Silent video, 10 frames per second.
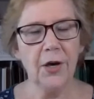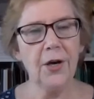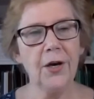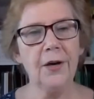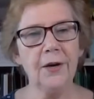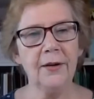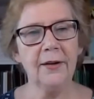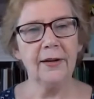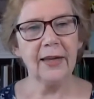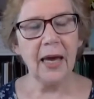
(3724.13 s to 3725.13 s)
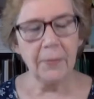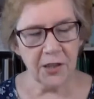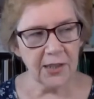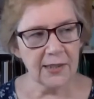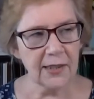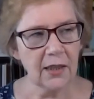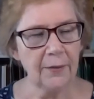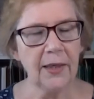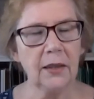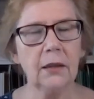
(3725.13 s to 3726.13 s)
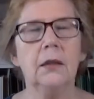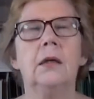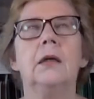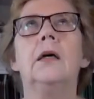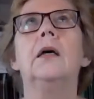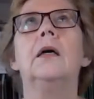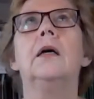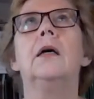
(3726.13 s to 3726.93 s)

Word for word: her cabbages. And I went, oh,